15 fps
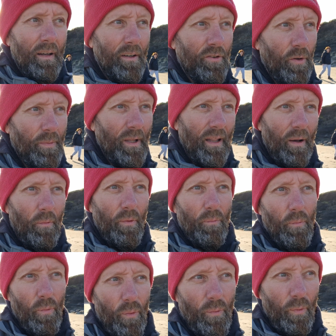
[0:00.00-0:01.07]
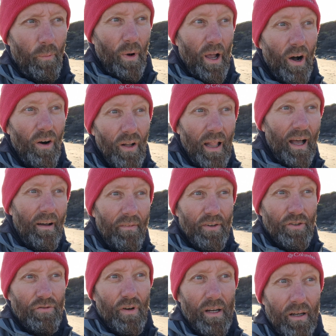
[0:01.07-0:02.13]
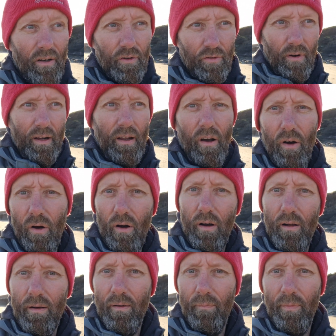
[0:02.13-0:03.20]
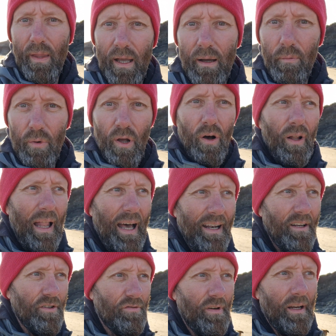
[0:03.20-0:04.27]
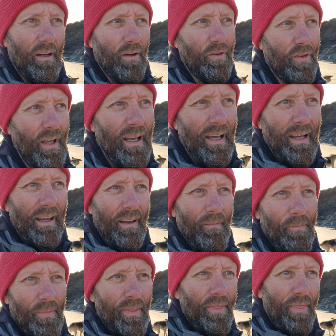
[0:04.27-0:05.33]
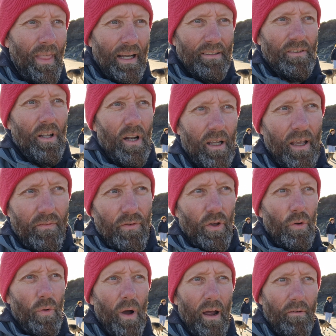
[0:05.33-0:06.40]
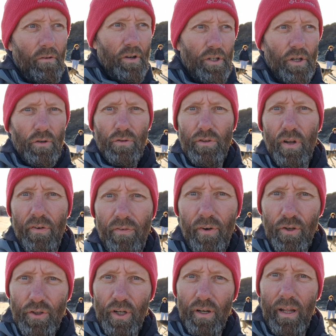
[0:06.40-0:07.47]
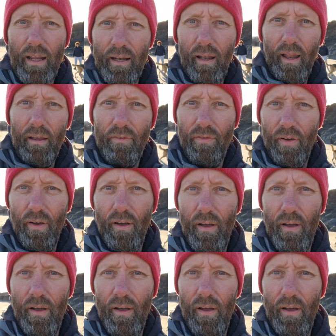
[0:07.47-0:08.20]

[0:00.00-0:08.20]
Something that we all have as drinkers, right? Or we all had as drinkers. That's going to give you a reduced function in life.